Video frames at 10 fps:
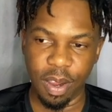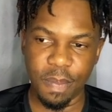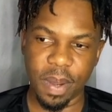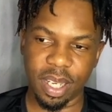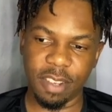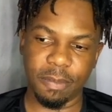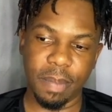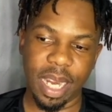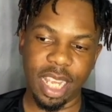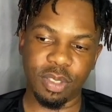But if
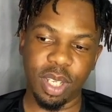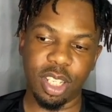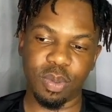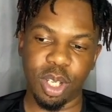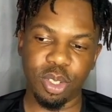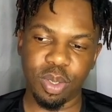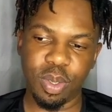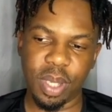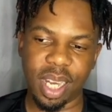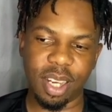my next trade is
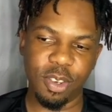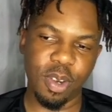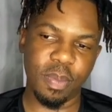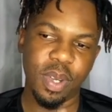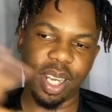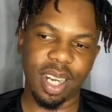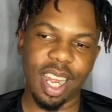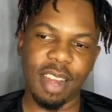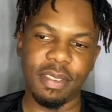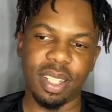1-to-2, then I know I'm going to
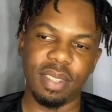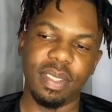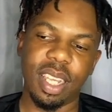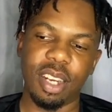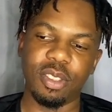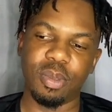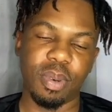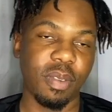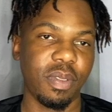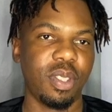recover and even get into
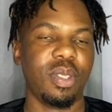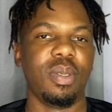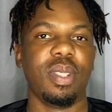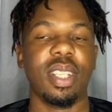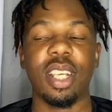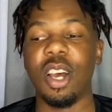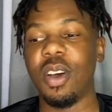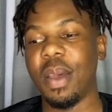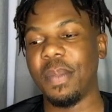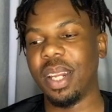profit. So that's how
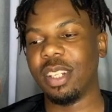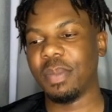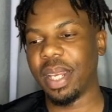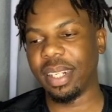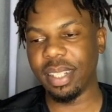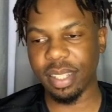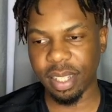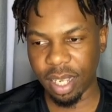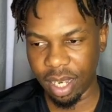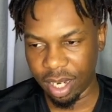I manage my risk,
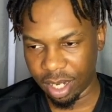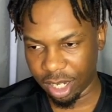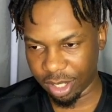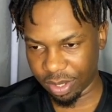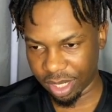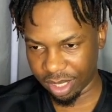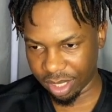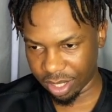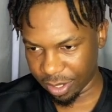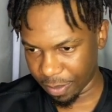as you can see
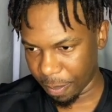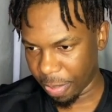here.